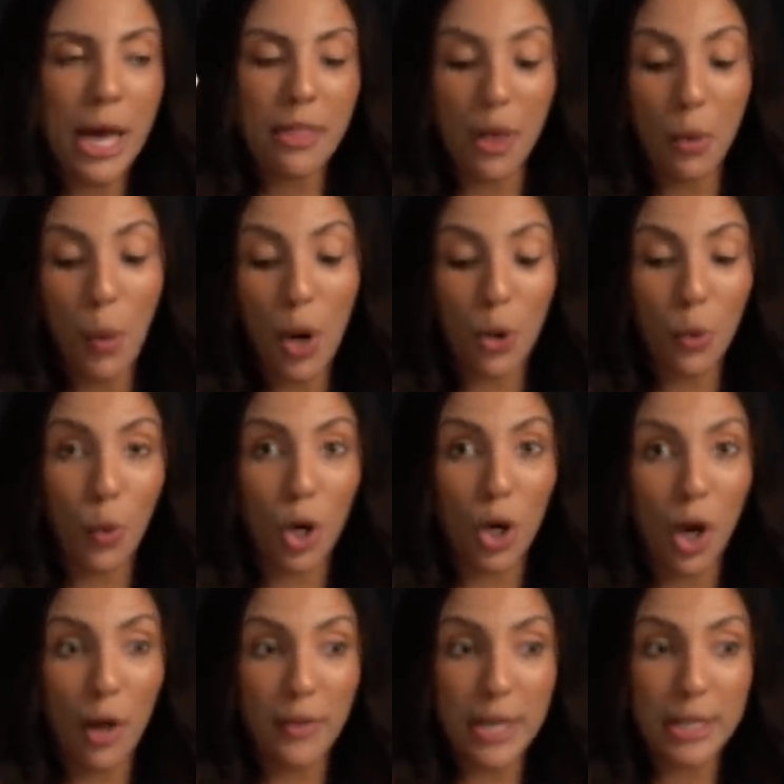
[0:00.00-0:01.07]
They want to
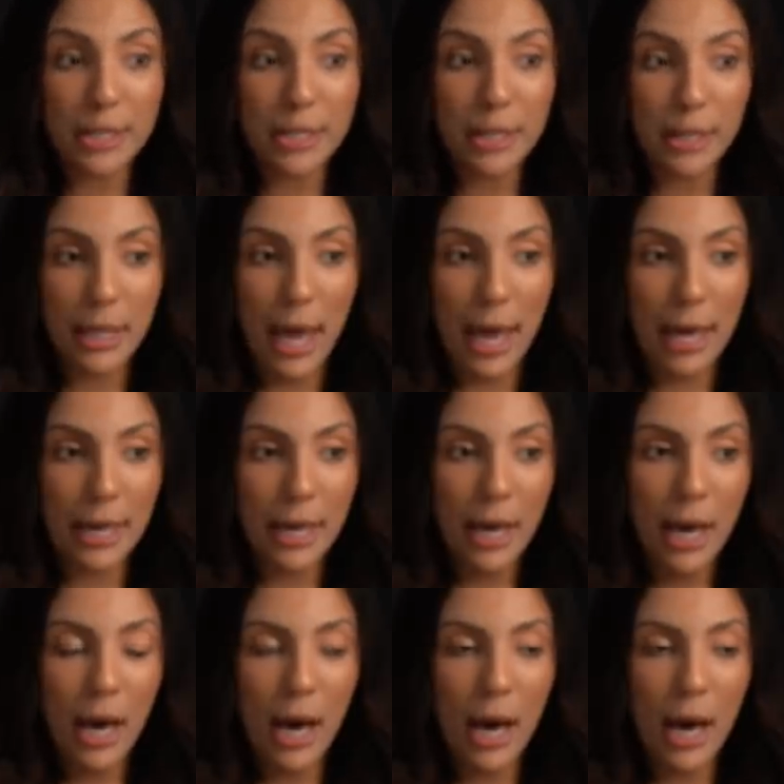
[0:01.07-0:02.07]
work on this, okay?